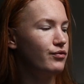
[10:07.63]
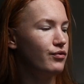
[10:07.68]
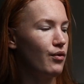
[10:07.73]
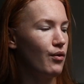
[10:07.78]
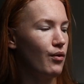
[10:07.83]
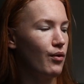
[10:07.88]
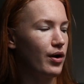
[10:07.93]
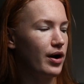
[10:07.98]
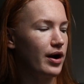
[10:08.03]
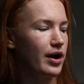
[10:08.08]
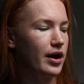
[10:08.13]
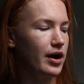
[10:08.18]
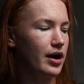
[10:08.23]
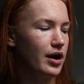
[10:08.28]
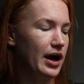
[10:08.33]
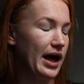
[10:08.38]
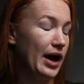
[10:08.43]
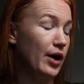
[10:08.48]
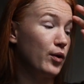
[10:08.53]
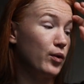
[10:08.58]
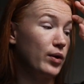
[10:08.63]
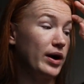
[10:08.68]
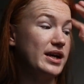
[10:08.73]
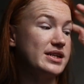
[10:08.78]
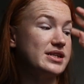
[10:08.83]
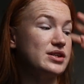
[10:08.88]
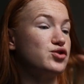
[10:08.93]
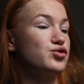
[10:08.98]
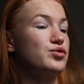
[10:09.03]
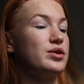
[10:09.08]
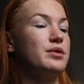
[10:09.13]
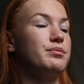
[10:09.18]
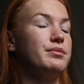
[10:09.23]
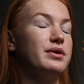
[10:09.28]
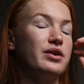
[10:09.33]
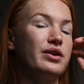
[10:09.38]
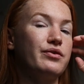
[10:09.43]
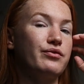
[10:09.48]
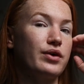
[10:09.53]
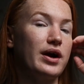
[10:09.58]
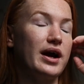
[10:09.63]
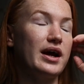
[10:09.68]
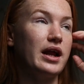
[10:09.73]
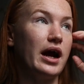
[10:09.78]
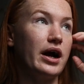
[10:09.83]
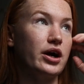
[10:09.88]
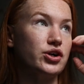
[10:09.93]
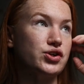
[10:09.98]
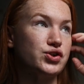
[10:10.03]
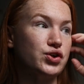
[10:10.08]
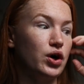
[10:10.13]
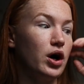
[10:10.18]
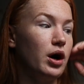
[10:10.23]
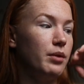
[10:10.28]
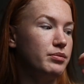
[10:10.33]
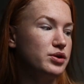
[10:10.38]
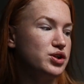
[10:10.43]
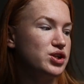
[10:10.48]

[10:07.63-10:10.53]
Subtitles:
for or as a treatment for at her job,